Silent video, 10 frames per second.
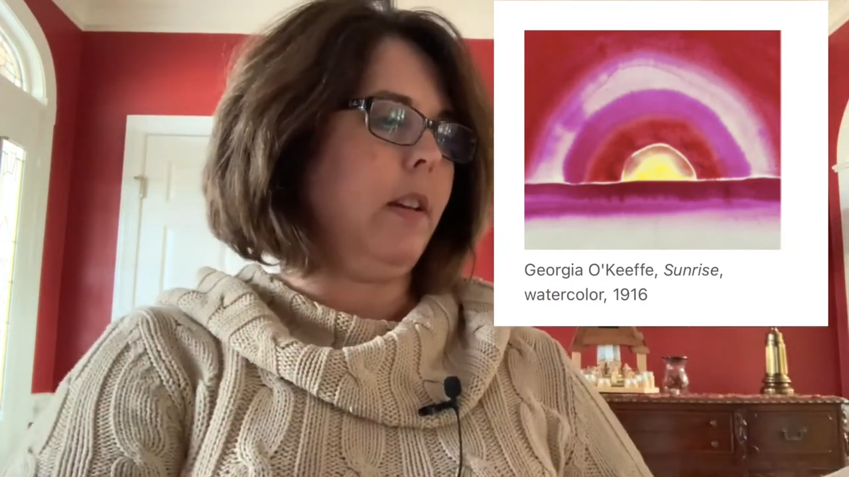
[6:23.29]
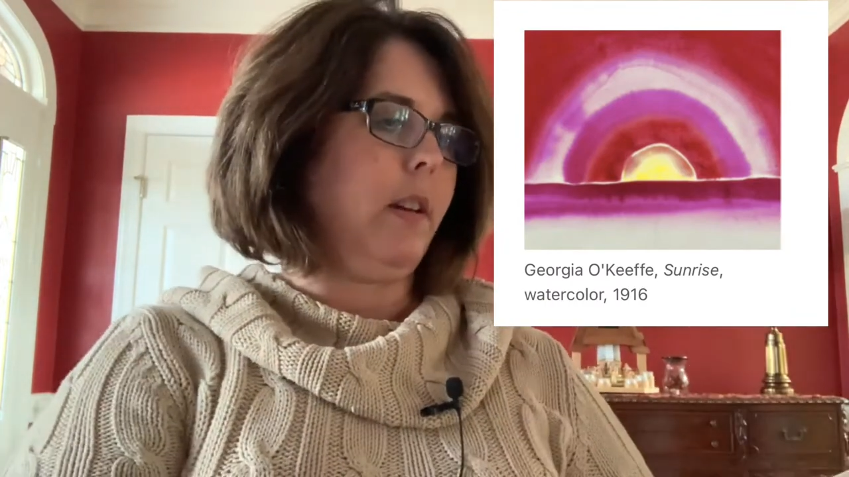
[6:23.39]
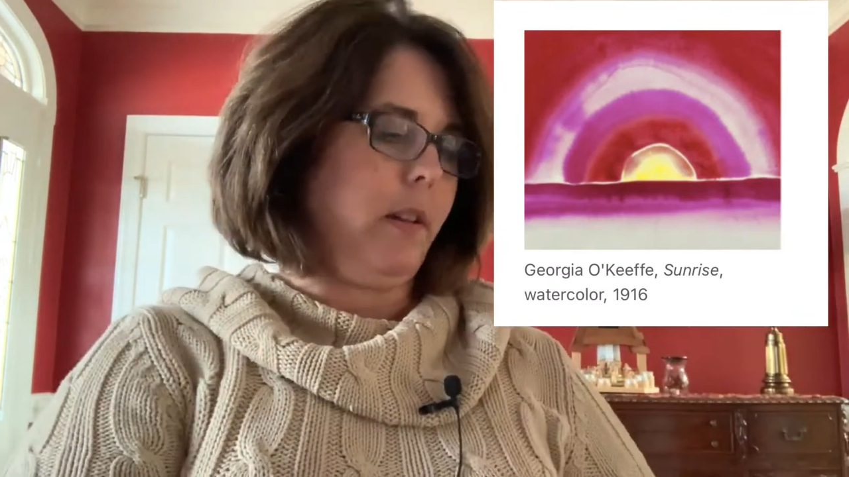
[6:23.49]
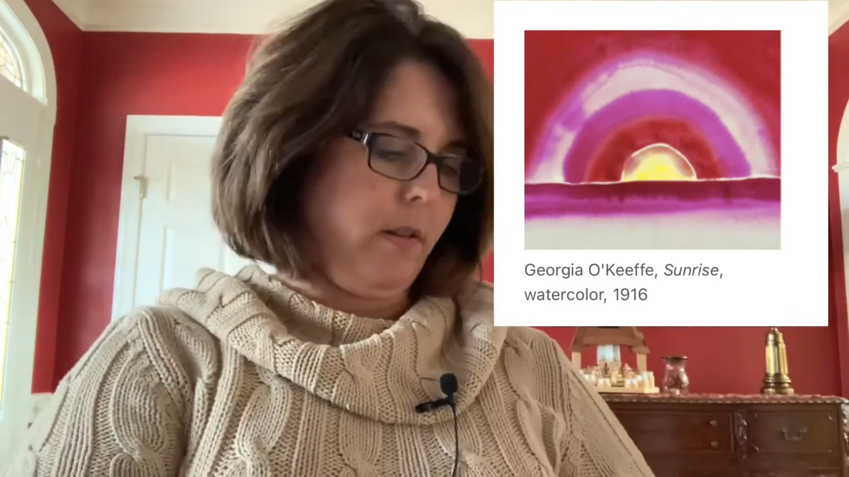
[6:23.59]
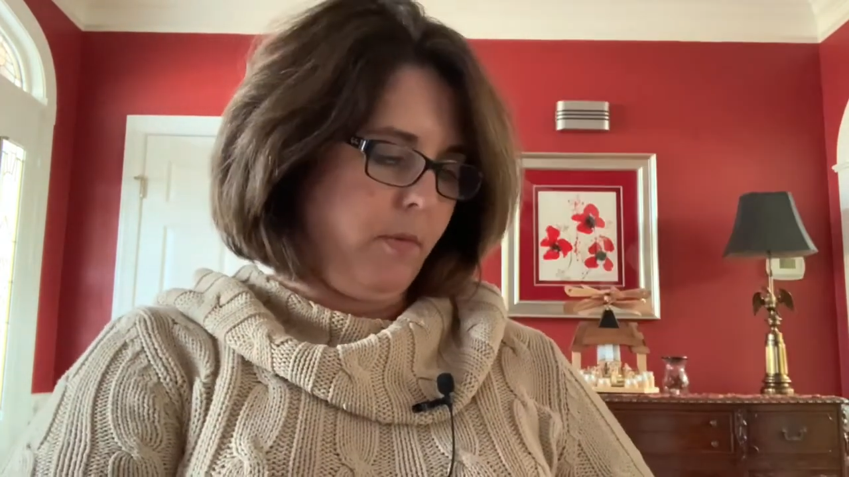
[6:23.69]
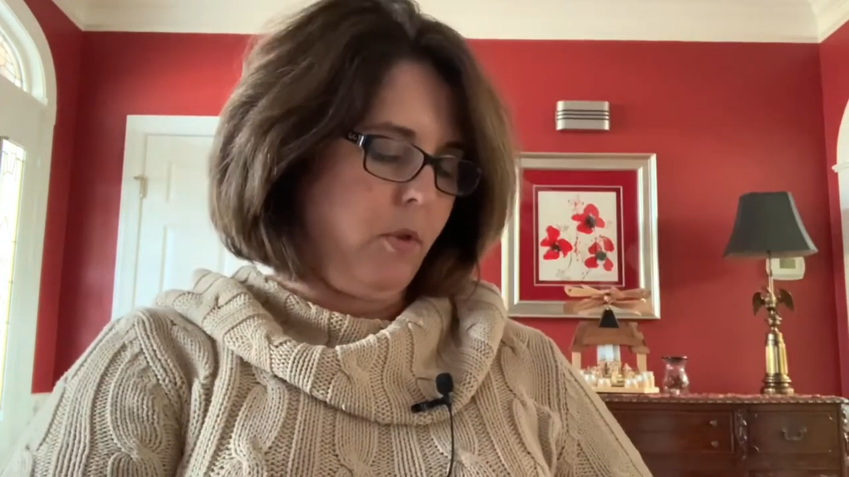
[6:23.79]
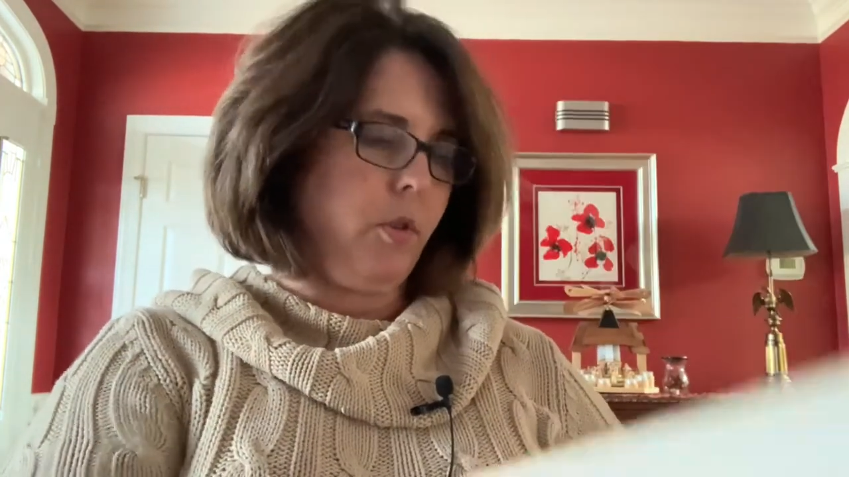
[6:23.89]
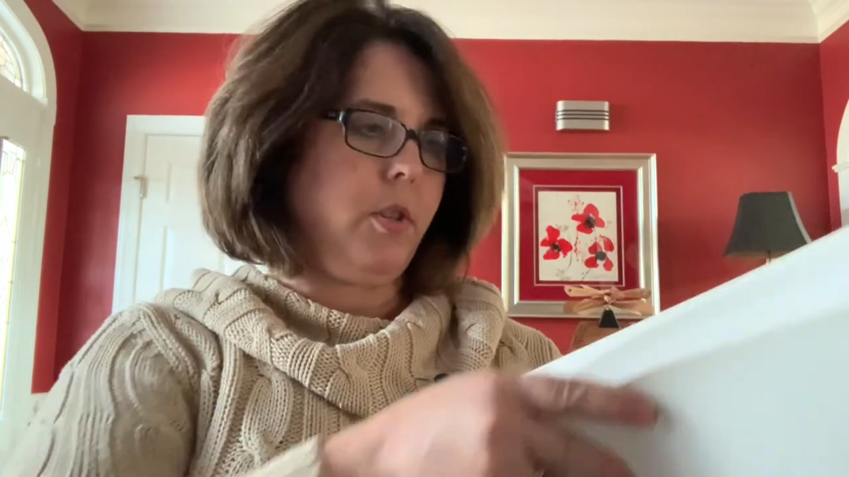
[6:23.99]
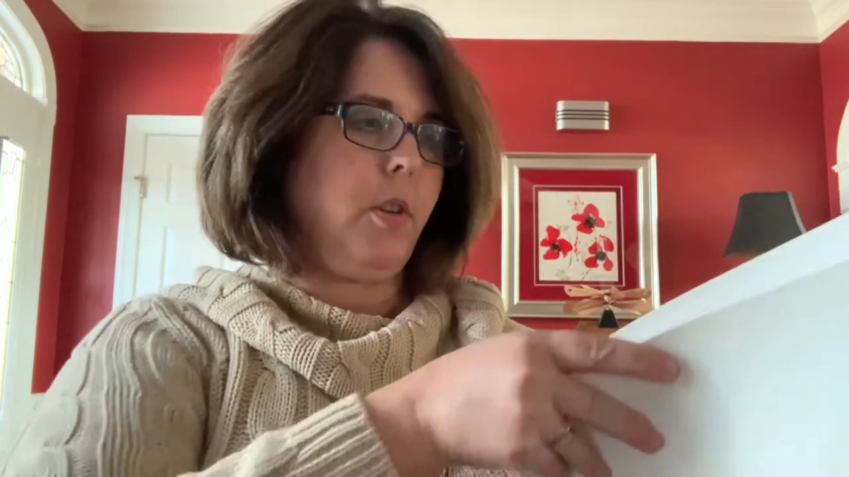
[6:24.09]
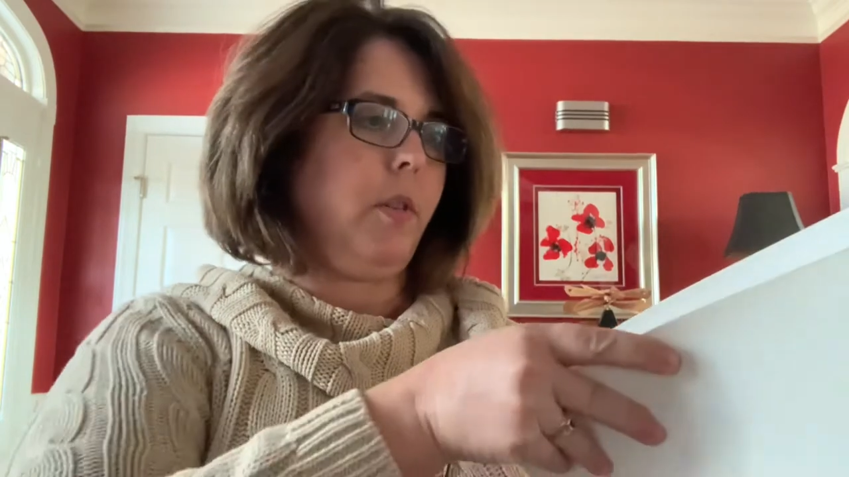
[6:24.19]
uh,
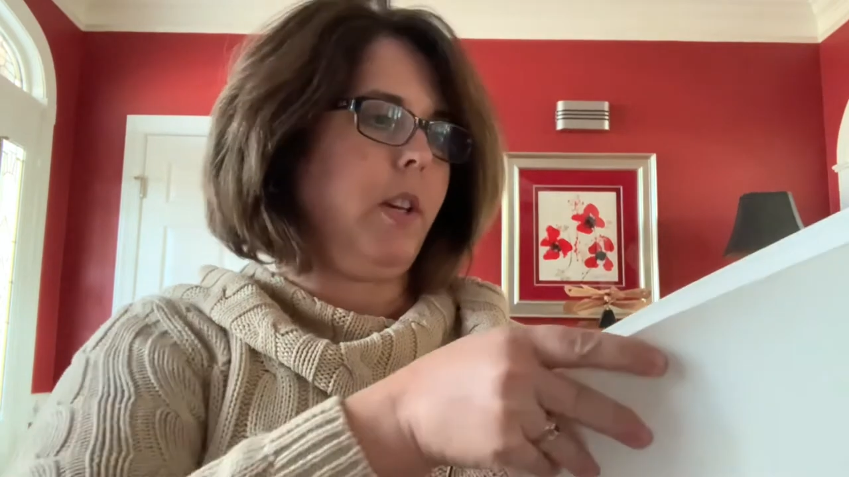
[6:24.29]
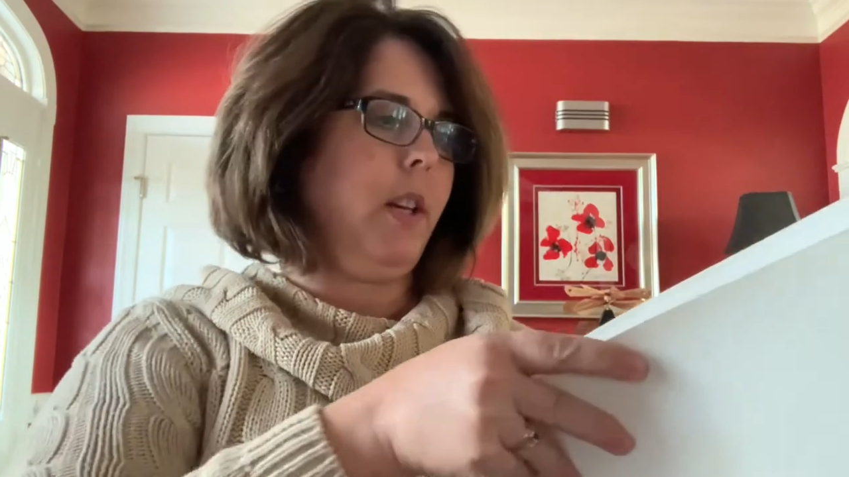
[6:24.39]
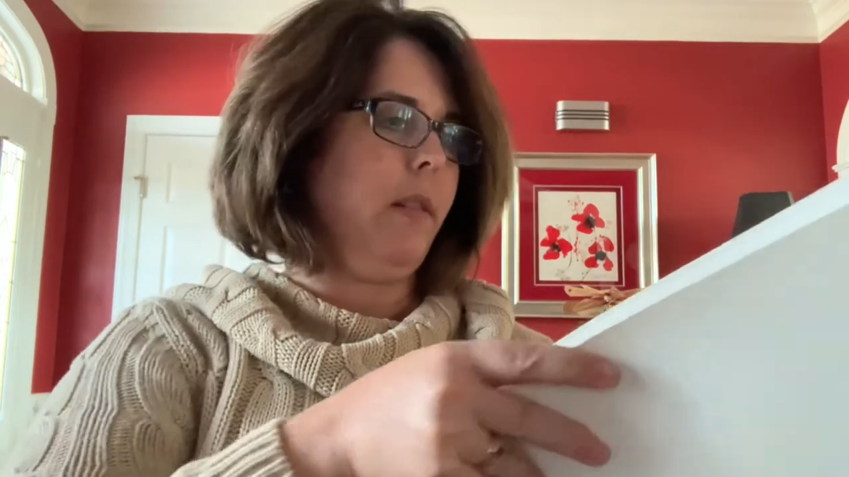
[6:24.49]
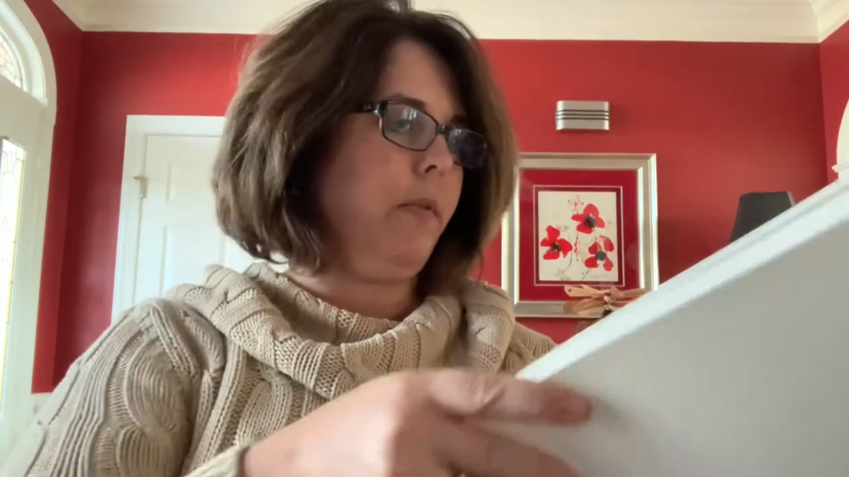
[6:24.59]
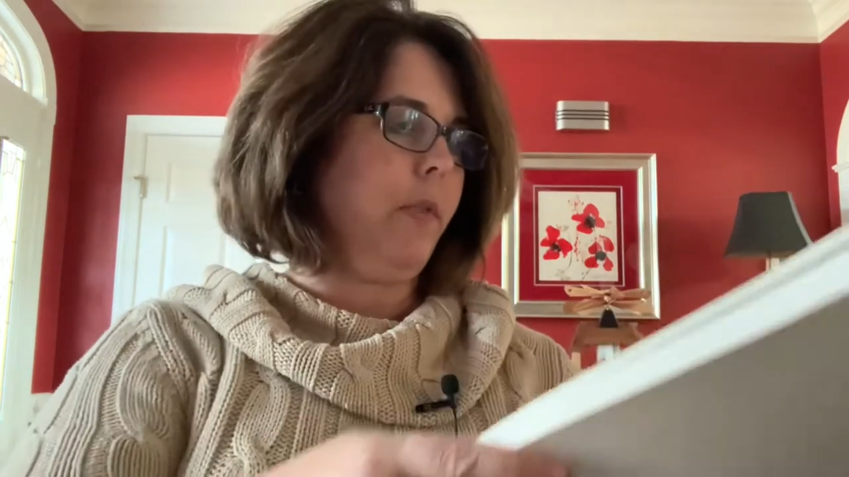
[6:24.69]
Georgia O'Keeffe,